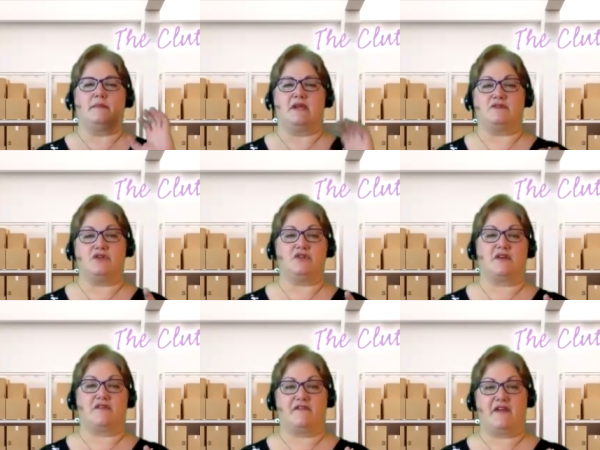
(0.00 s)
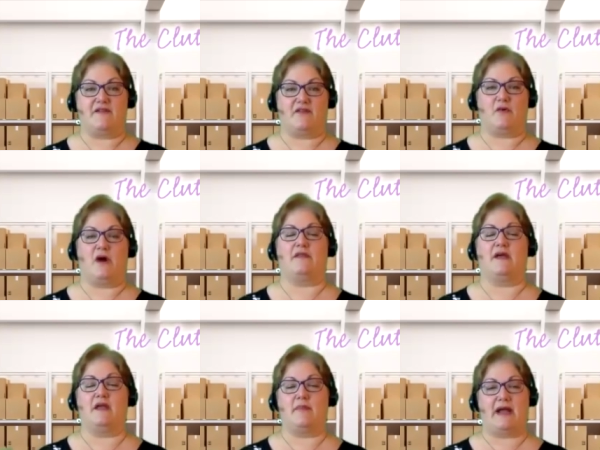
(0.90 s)
do yourself a favor on
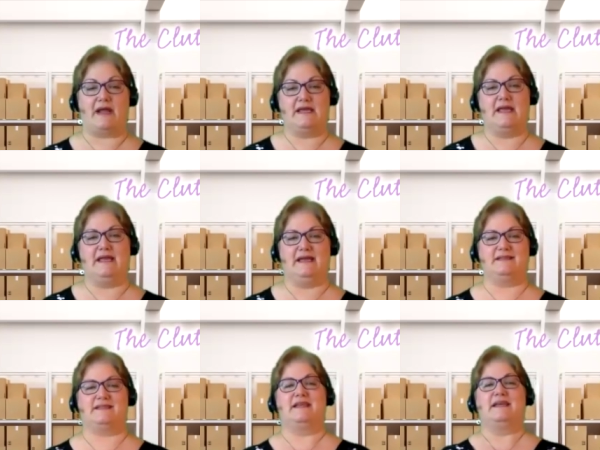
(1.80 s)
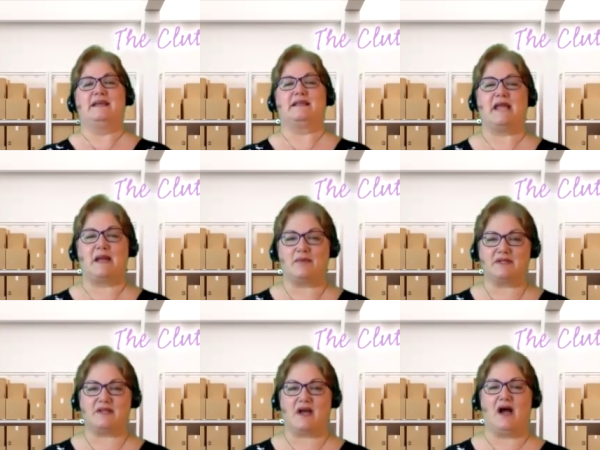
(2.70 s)
the unpacking end, label
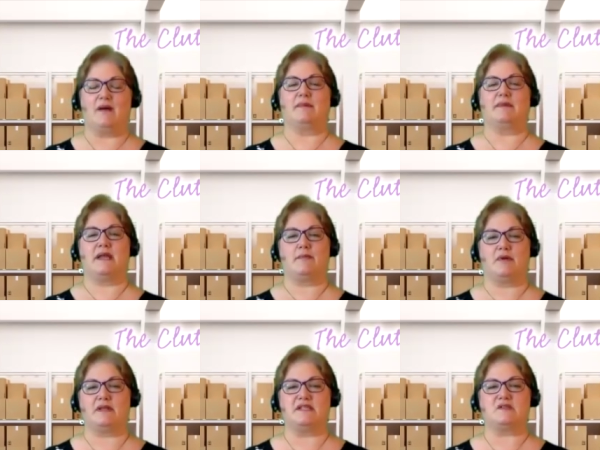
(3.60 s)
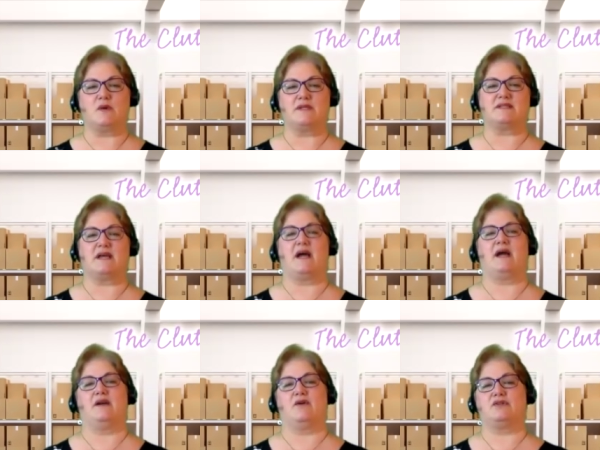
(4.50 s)
the top, label at least one
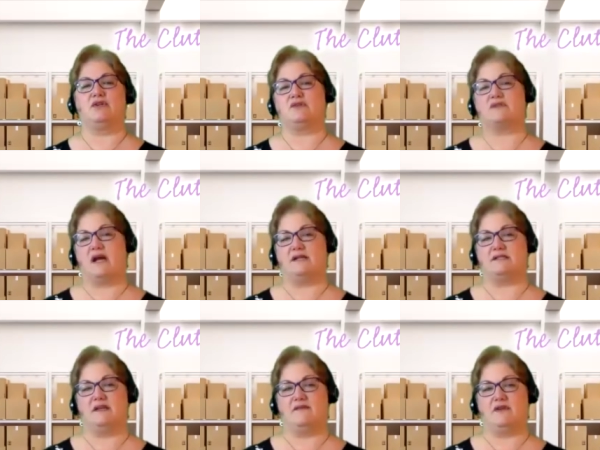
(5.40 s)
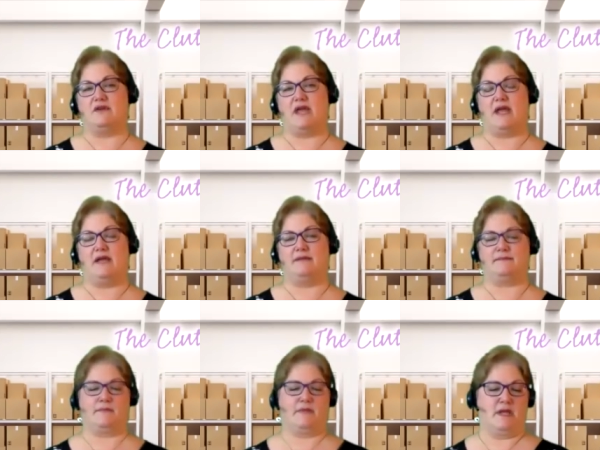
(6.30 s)
side or 2 sides if you can.
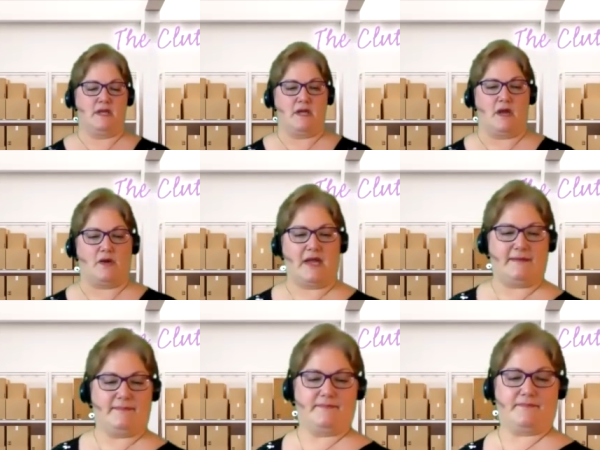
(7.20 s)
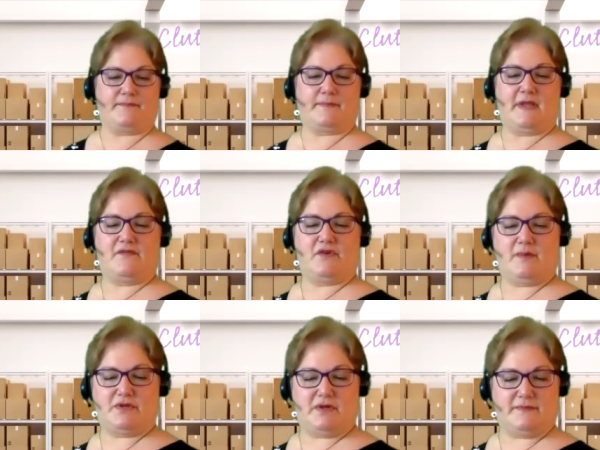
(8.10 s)
Okay, if you're
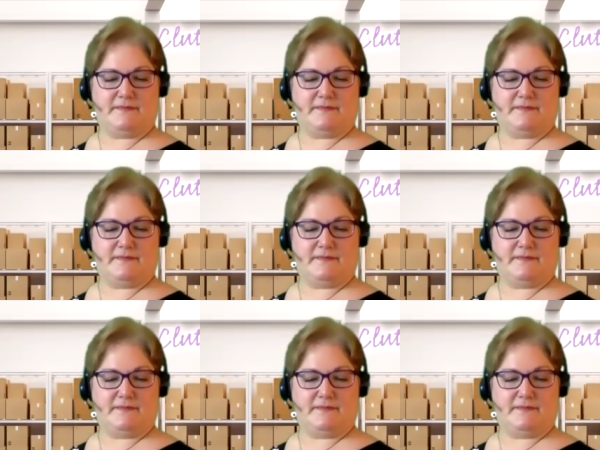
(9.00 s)
up to it.